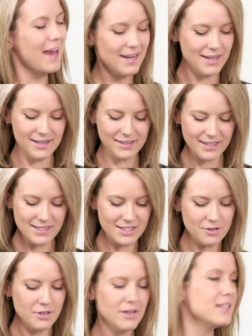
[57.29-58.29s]
And now, is
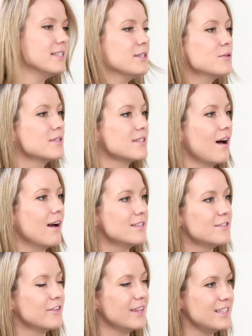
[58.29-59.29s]
there an ideal size
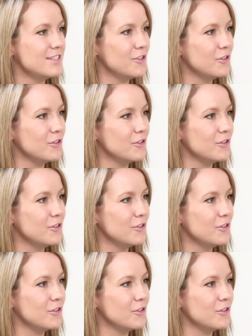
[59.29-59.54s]
for these